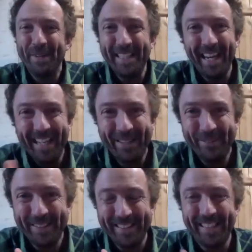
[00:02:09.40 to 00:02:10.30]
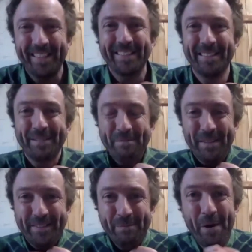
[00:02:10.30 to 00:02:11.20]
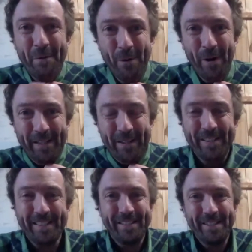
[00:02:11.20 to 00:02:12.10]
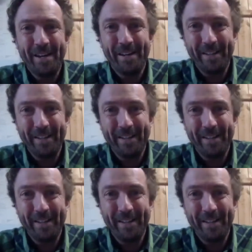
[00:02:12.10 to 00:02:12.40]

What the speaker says: yeah, it was, smart white collared shirt.